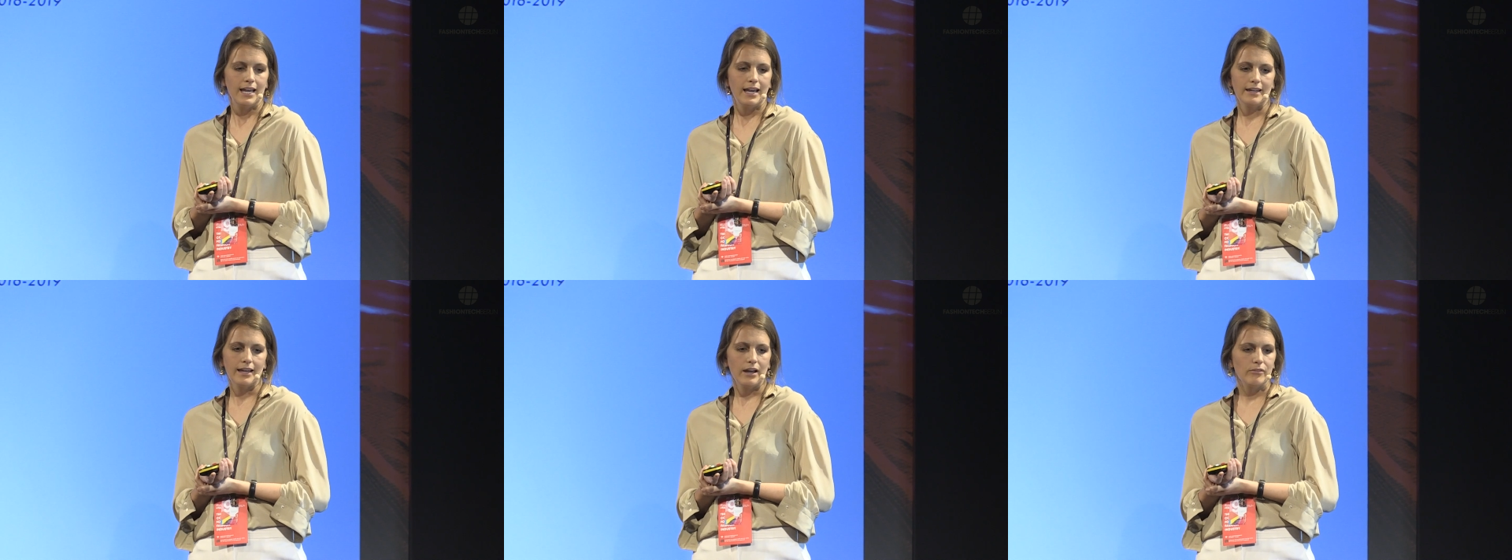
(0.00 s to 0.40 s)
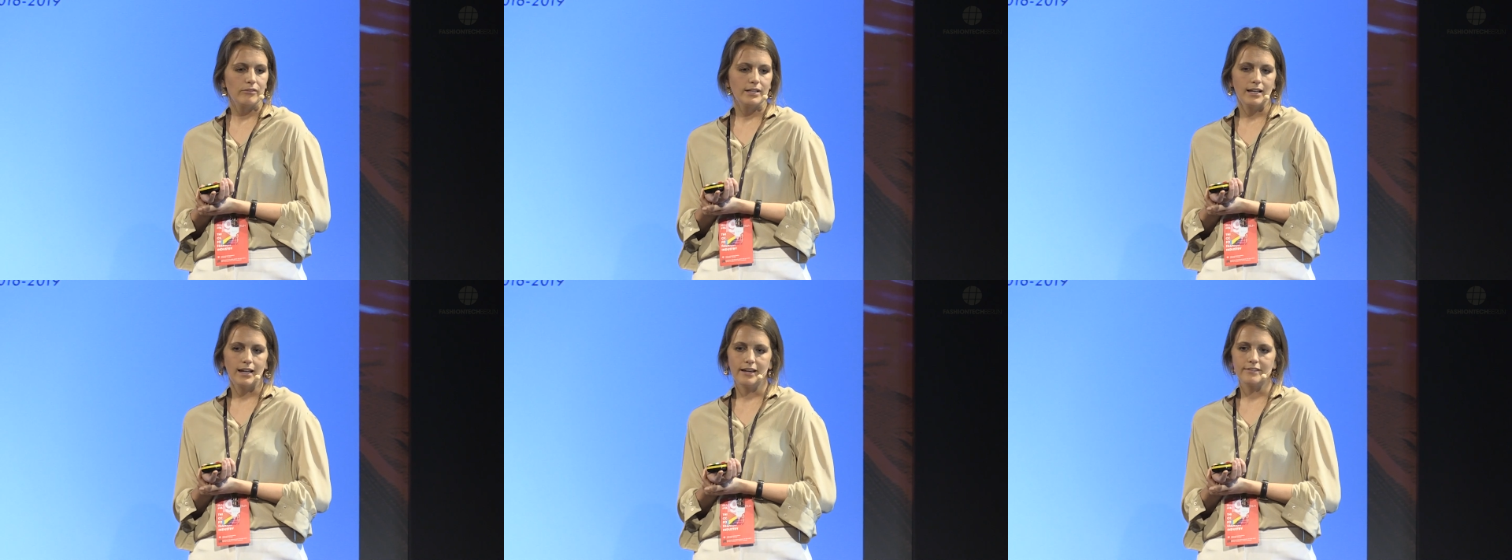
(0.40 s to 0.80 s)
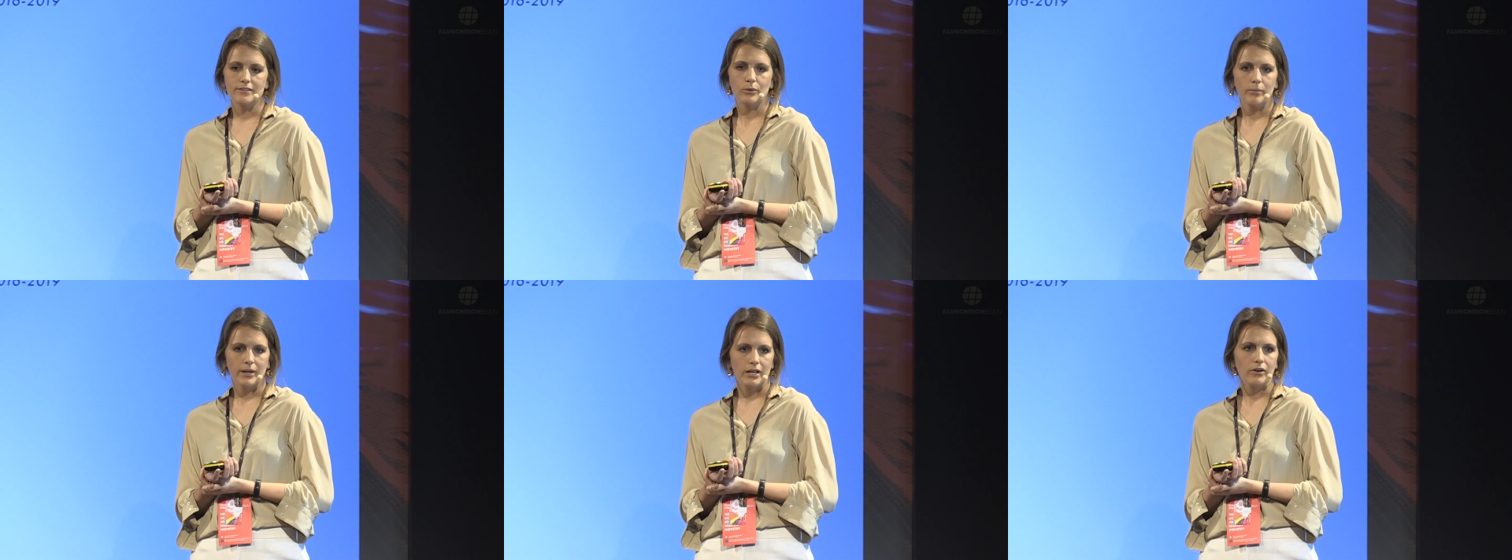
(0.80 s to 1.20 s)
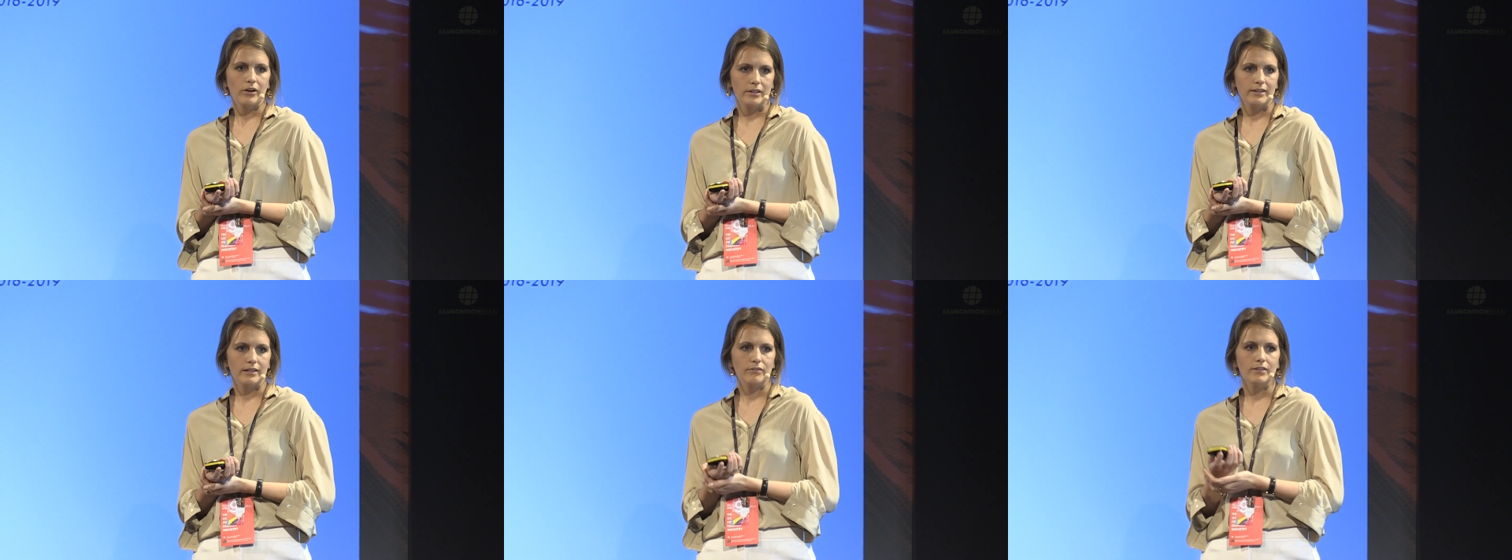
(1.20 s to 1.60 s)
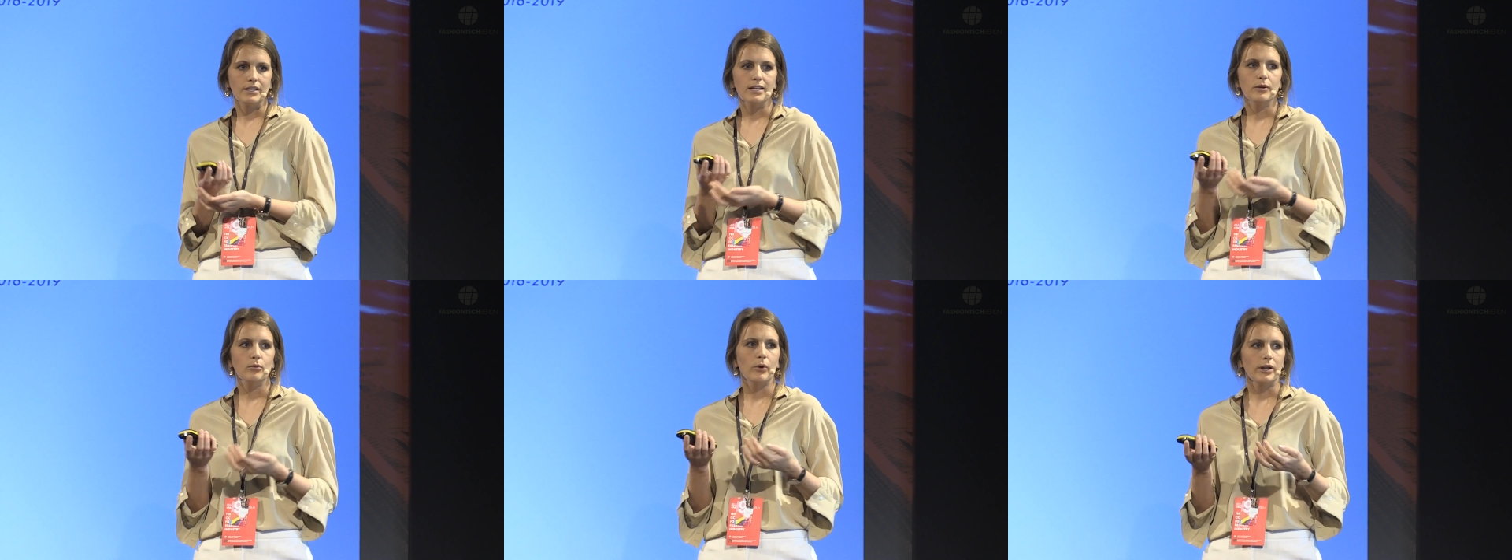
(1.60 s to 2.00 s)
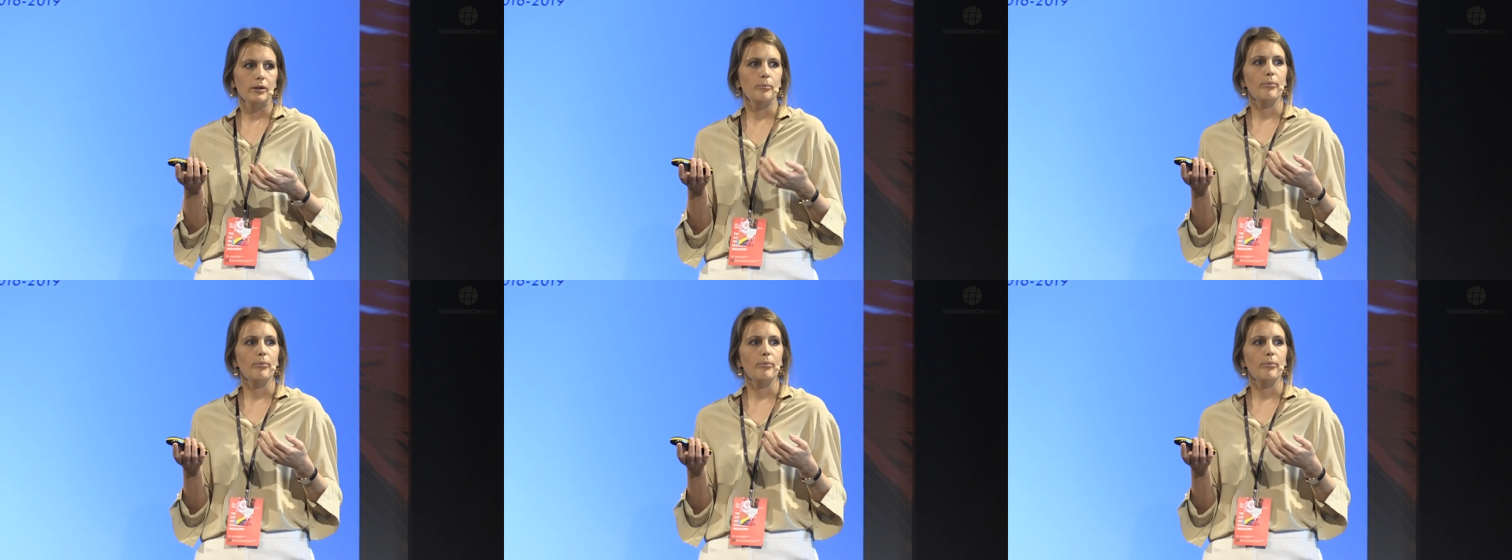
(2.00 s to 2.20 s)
And I realized, oh my God, they really want to